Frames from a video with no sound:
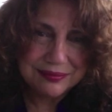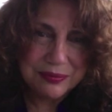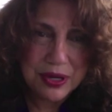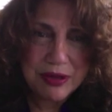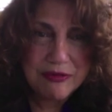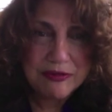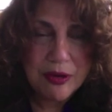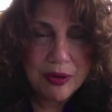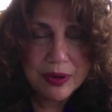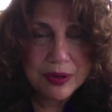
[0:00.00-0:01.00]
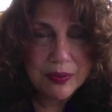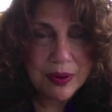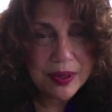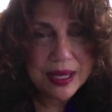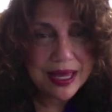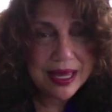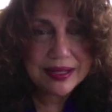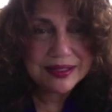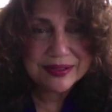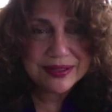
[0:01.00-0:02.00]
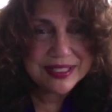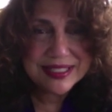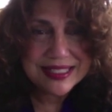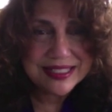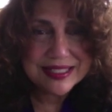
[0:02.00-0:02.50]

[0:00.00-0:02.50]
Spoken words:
bring forward what we can to assist.